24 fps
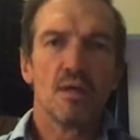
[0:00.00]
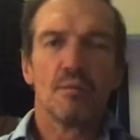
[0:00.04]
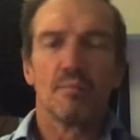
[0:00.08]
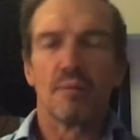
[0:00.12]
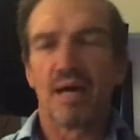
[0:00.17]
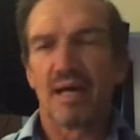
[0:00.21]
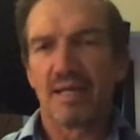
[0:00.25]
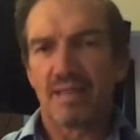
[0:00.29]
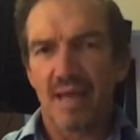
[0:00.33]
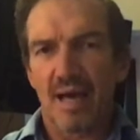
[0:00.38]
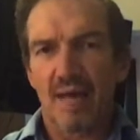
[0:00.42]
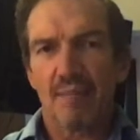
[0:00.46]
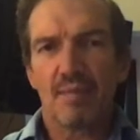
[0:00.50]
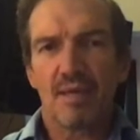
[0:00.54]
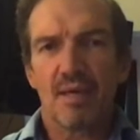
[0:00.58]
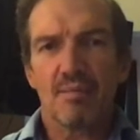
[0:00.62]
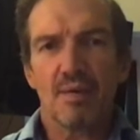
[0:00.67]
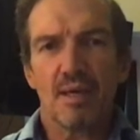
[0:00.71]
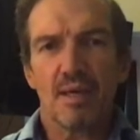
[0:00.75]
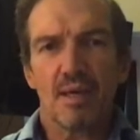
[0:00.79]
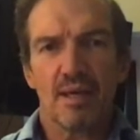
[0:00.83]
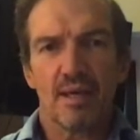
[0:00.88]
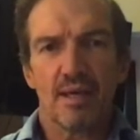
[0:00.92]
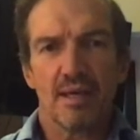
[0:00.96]
but that may
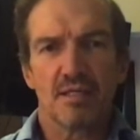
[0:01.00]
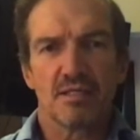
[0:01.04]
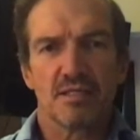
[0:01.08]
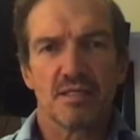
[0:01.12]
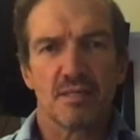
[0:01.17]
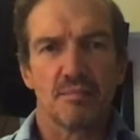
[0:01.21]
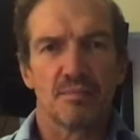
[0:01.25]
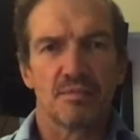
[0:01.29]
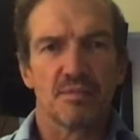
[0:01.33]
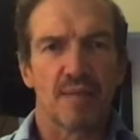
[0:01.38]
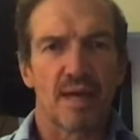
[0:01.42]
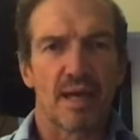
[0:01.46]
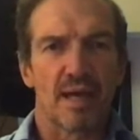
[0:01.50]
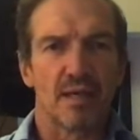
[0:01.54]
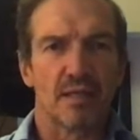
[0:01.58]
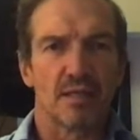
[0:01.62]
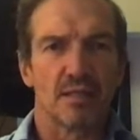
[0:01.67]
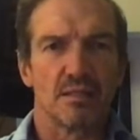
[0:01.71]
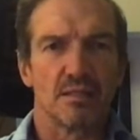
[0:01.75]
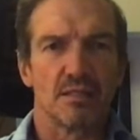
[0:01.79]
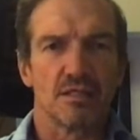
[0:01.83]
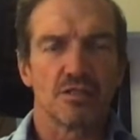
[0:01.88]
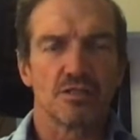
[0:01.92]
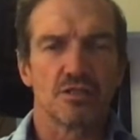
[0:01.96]
be an asymptomatic
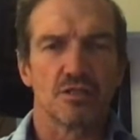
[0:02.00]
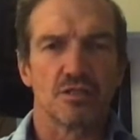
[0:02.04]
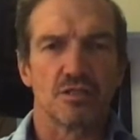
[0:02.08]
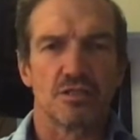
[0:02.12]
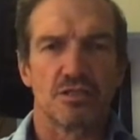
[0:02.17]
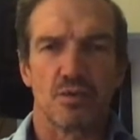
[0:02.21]
condition.